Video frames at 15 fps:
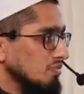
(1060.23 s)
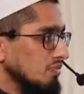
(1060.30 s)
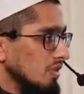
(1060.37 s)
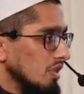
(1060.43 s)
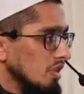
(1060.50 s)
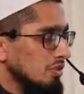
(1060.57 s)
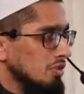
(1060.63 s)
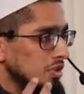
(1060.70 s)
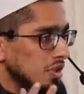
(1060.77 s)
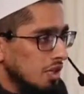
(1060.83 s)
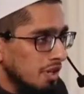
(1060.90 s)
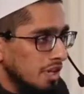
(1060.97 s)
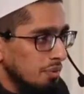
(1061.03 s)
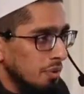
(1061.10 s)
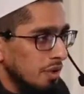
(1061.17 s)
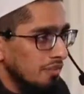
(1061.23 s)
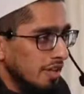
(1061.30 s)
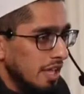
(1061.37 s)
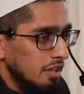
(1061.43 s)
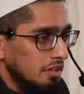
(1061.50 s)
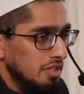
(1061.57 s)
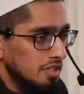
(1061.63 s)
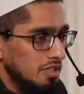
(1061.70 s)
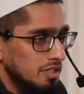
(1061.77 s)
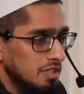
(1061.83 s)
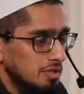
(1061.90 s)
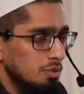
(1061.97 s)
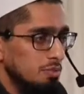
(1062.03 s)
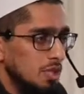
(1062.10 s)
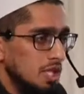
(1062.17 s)
So the correct way of calculating this
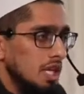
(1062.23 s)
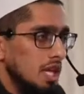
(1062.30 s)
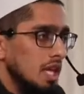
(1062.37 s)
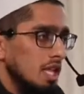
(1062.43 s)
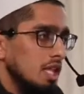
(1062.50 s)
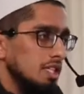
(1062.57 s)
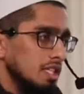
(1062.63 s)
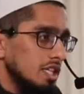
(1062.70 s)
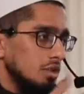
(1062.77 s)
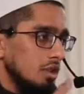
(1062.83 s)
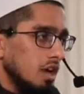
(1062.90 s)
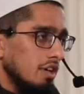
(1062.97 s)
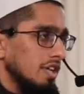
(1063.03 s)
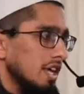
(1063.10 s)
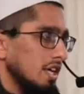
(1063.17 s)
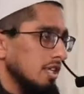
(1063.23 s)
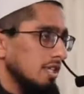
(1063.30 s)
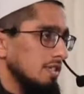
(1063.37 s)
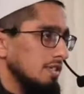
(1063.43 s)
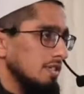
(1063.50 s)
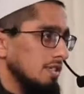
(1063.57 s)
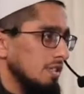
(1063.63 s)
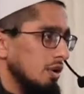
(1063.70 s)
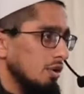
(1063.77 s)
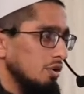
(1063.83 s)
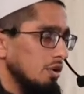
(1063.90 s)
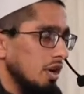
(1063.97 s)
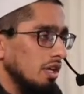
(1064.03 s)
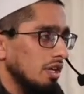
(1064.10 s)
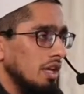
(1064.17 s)
would be, let's say you have a necklace, or you
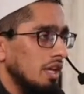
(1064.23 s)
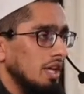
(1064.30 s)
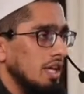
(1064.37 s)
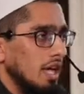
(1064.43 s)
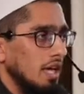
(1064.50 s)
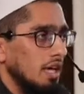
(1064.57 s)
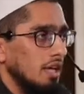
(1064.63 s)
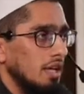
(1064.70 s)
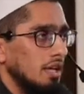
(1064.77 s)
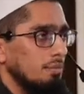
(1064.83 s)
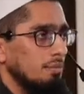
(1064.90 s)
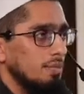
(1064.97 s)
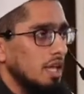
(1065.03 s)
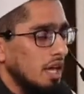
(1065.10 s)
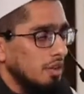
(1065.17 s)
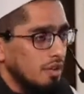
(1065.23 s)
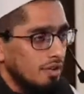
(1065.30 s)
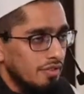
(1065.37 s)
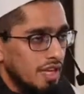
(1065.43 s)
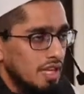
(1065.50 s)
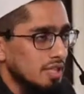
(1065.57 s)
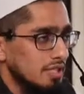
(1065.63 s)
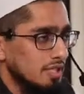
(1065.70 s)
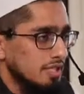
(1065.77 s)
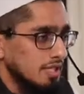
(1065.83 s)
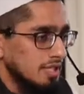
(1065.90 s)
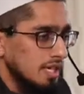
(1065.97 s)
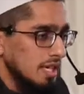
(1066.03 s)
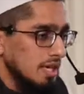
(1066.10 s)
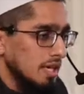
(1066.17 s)
have a necklace, let's
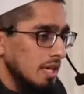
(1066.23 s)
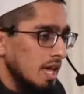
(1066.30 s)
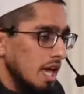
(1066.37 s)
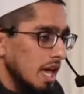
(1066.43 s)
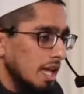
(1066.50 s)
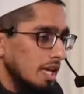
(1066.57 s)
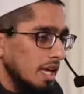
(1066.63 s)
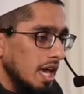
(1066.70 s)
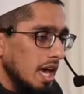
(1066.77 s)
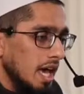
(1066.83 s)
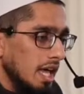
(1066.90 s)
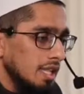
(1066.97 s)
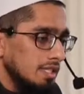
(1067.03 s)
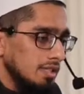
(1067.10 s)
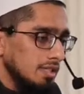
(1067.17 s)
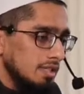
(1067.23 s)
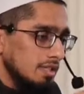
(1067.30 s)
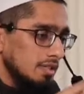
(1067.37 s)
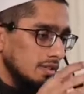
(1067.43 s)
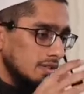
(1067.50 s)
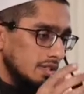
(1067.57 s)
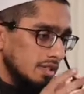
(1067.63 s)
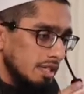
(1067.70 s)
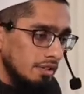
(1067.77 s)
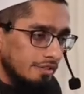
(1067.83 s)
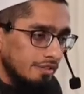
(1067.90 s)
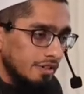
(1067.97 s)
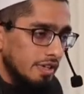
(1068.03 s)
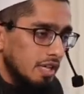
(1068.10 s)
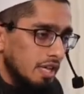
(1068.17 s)
say, and it has
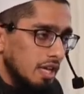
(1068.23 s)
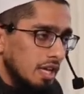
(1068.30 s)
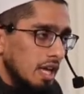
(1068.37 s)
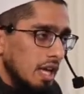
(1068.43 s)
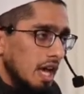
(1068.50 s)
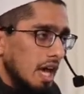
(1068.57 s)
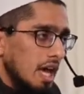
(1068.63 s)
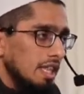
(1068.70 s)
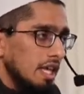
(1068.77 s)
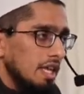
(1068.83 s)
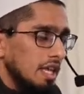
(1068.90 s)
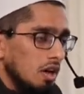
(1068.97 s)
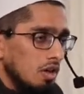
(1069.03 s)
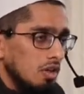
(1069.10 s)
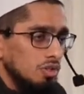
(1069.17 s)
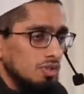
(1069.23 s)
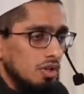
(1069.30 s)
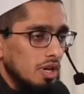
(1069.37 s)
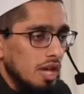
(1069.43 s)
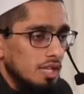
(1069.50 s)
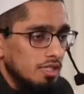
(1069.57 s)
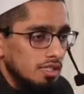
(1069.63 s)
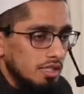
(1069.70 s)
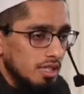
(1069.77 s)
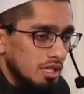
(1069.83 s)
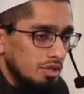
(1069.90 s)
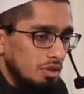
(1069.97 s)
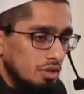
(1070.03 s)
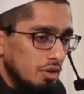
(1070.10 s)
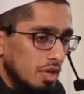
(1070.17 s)
silver, and then it also has,
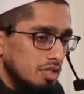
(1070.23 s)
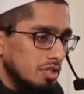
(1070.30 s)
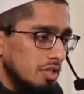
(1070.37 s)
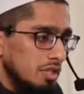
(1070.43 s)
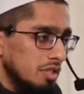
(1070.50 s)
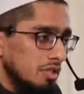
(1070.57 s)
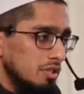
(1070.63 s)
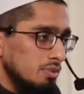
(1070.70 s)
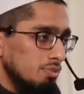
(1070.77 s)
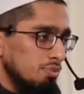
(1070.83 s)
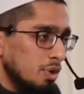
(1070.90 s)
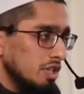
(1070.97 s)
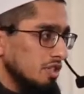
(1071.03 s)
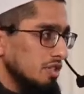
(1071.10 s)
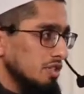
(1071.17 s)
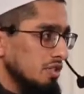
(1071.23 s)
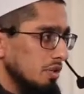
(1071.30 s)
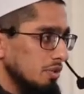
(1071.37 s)
a certain precious stone.